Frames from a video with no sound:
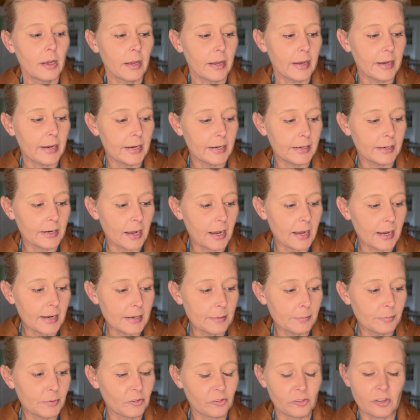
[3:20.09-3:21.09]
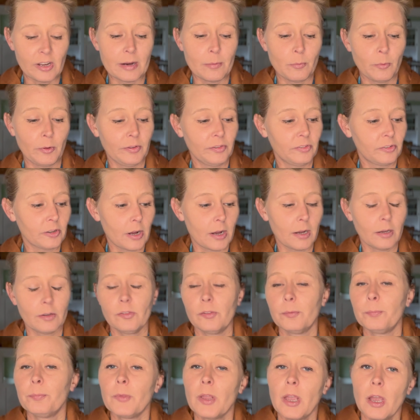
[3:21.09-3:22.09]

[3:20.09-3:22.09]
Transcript: And I am the same with socks.